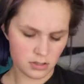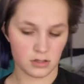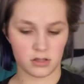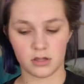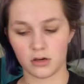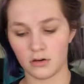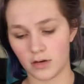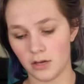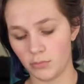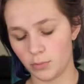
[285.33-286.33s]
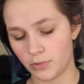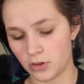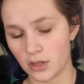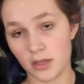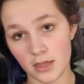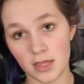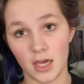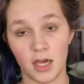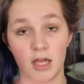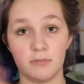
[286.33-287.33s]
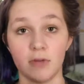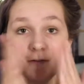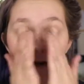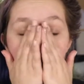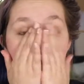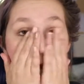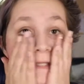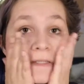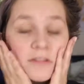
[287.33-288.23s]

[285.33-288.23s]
So I'm gonna put this on my face.